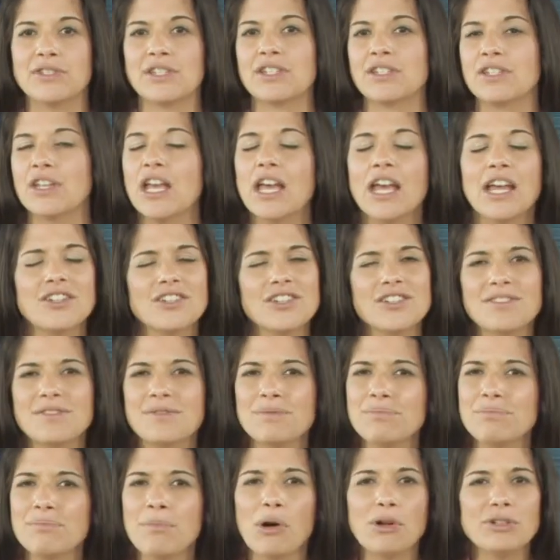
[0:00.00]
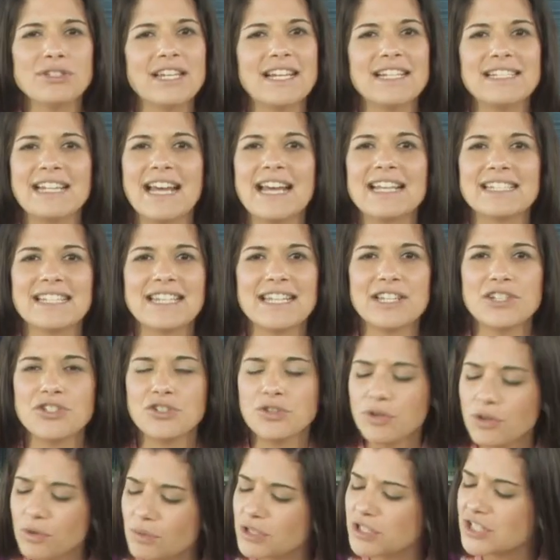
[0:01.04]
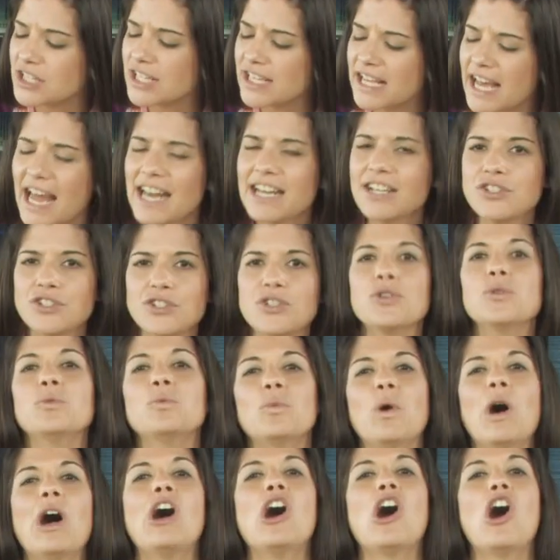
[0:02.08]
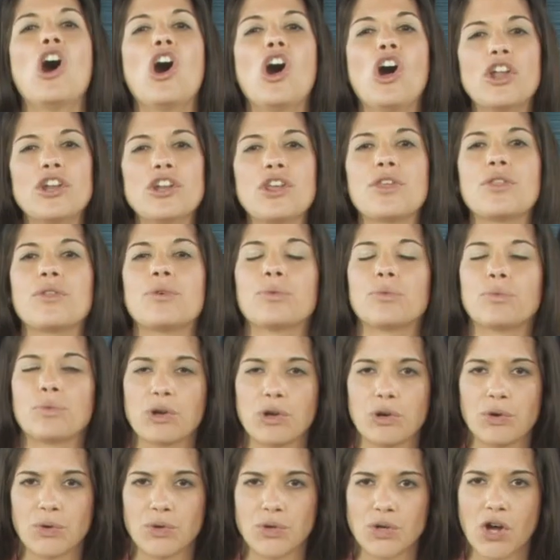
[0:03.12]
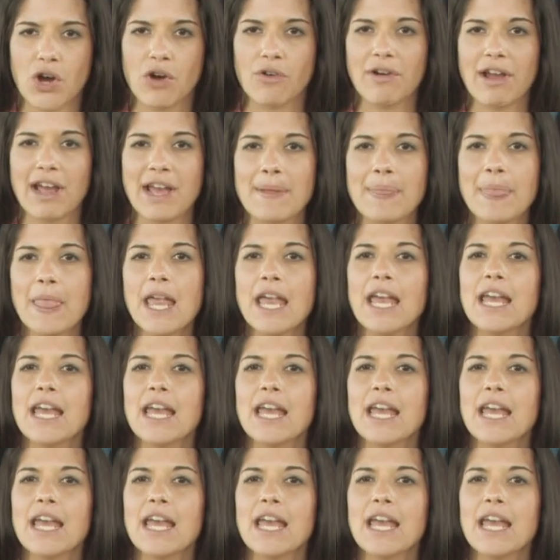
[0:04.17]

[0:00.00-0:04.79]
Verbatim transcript: and just multitasking and doing what you gotta do while on the road, all right?